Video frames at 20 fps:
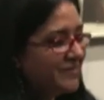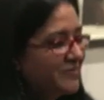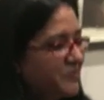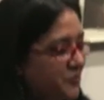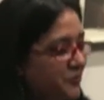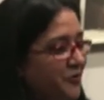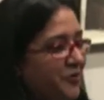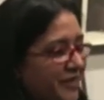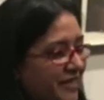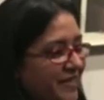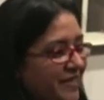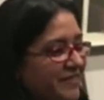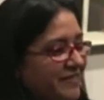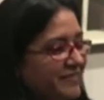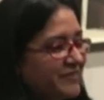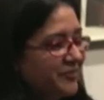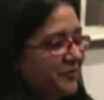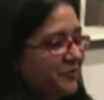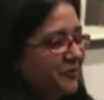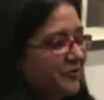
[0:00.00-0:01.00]

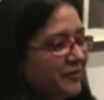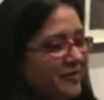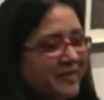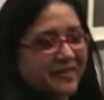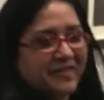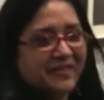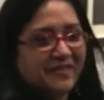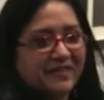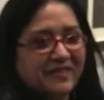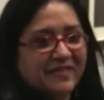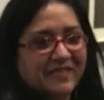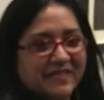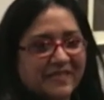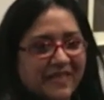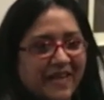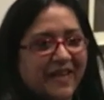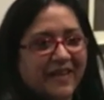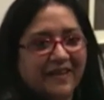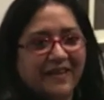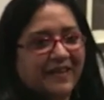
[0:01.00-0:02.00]
drawings you know a little
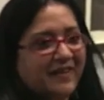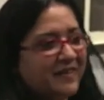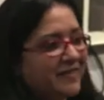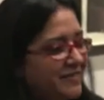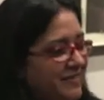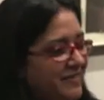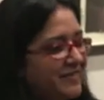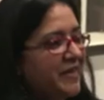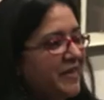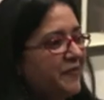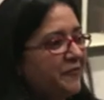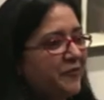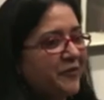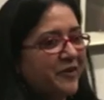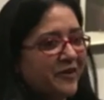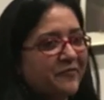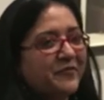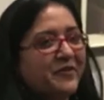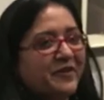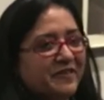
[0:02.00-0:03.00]
stain and it is there
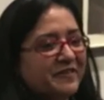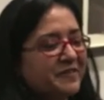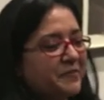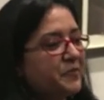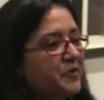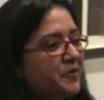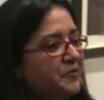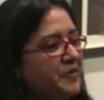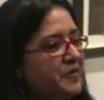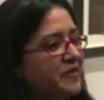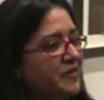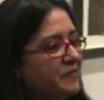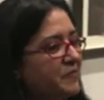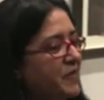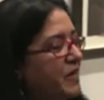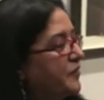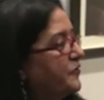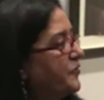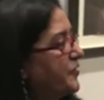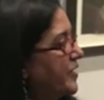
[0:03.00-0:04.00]
forever it's a permanent
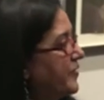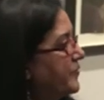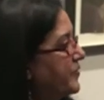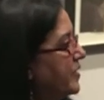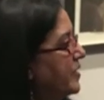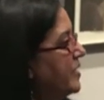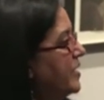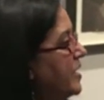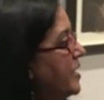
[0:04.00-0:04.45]
mark forever